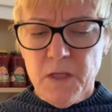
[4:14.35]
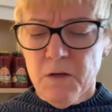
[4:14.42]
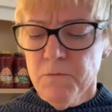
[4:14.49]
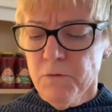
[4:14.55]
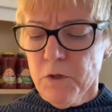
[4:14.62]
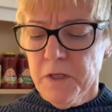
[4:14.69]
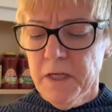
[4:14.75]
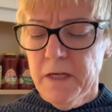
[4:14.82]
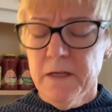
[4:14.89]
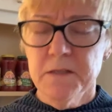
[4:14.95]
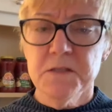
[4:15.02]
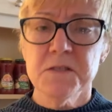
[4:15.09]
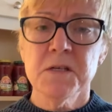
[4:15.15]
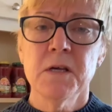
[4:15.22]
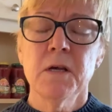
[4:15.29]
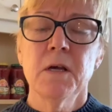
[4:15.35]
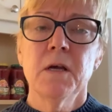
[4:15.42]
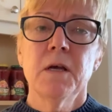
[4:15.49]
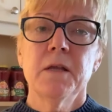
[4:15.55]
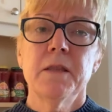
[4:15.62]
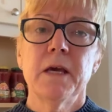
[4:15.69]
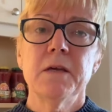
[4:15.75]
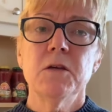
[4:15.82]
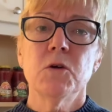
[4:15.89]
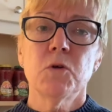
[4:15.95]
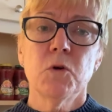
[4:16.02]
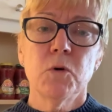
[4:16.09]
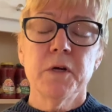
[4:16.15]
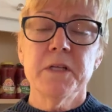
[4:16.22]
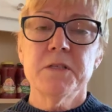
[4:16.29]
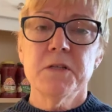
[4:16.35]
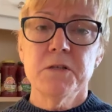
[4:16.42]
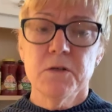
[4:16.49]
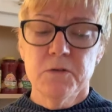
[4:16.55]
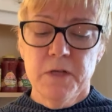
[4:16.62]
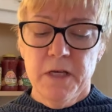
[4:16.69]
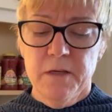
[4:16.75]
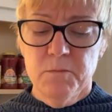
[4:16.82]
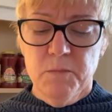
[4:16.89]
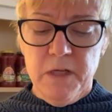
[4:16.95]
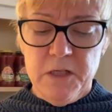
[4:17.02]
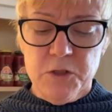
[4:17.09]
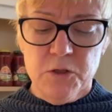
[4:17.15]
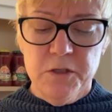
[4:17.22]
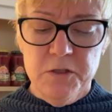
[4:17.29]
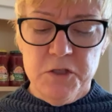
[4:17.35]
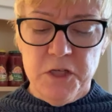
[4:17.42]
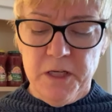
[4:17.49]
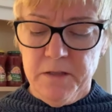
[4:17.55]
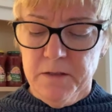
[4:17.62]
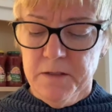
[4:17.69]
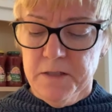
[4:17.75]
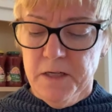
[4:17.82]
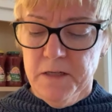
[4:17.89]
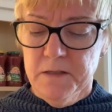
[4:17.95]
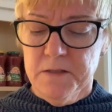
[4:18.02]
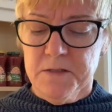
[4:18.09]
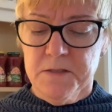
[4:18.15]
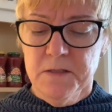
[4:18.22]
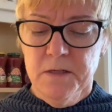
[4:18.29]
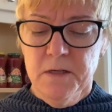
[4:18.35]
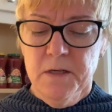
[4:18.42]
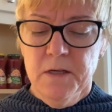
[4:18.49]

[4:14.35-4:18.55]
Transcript: For cans that you're going to donate, make sure you check the dates.